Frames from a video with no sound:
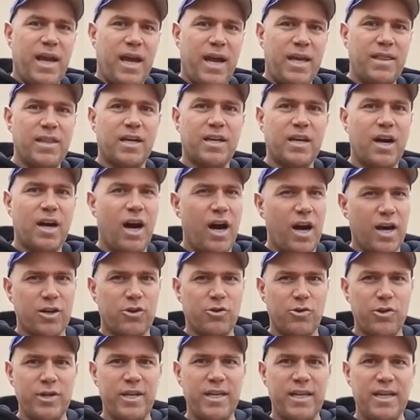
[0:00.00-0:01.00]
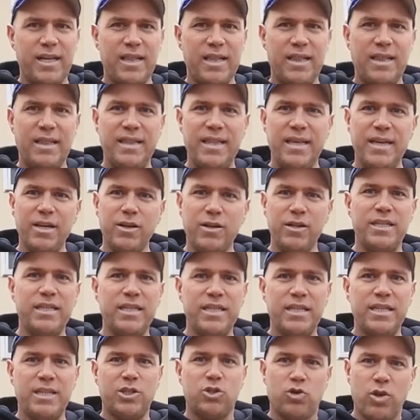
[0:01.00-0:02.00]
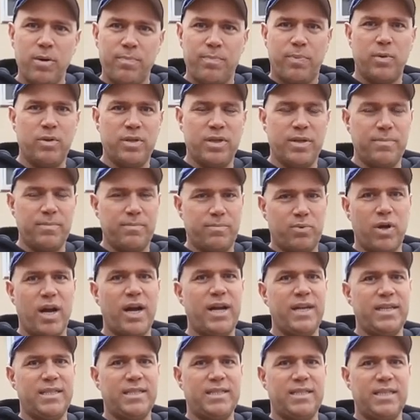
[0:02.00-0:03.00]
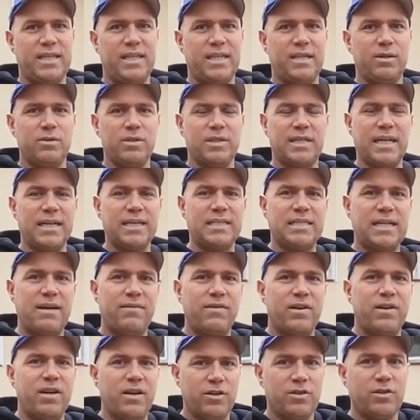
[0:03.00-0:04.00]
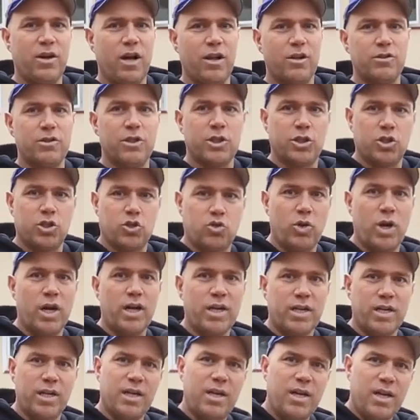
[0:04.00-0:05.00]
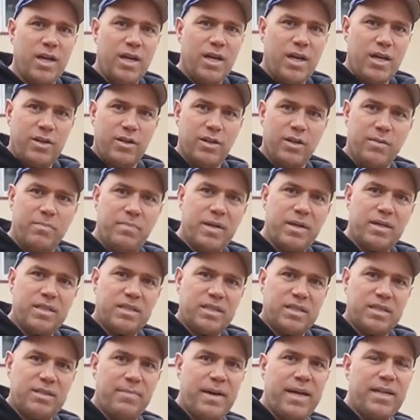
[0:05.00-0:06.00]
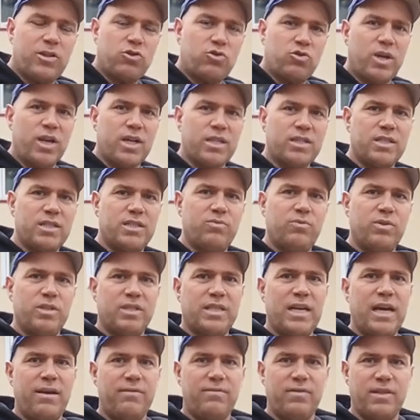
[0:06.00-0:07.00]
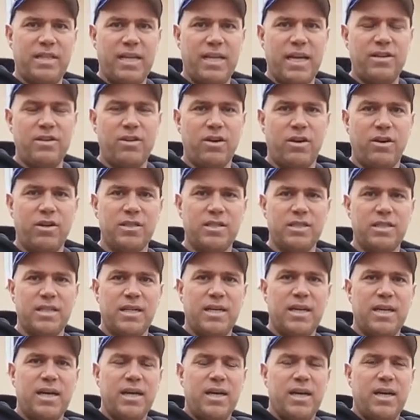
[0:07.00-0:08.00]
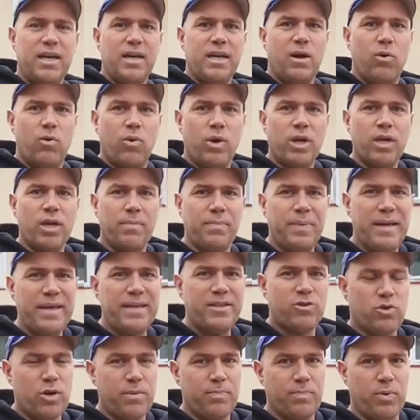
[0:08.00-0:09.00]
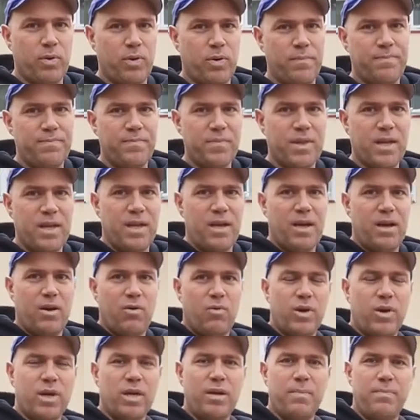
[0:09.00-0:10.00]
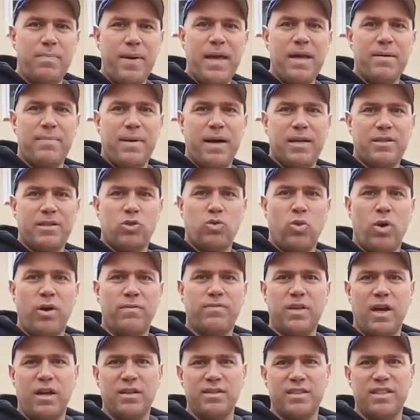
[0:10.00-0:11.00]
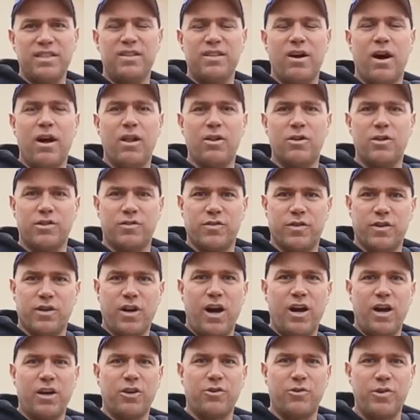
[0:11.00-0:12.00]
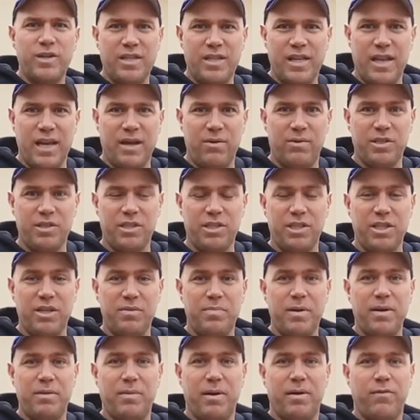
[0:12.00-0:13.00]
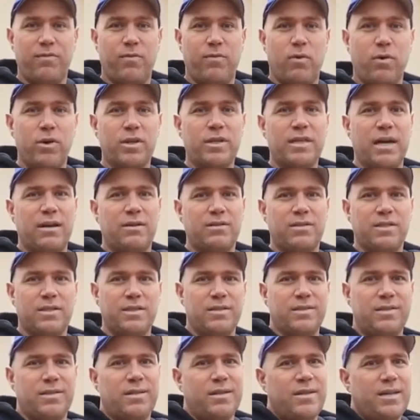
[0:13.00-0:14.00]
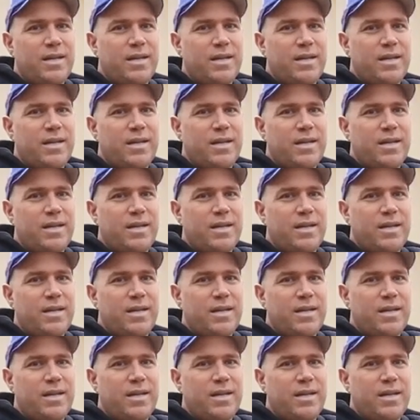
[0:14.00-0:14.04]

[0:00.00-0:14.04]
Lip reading: and the concrete literally tripled in price. It was like $700 a truck. You know, the big cement trucks, which have 10 yards, we're gonna pay triple. We're gonna pay about $12,000 for concrete today, when it should have been about $4,000.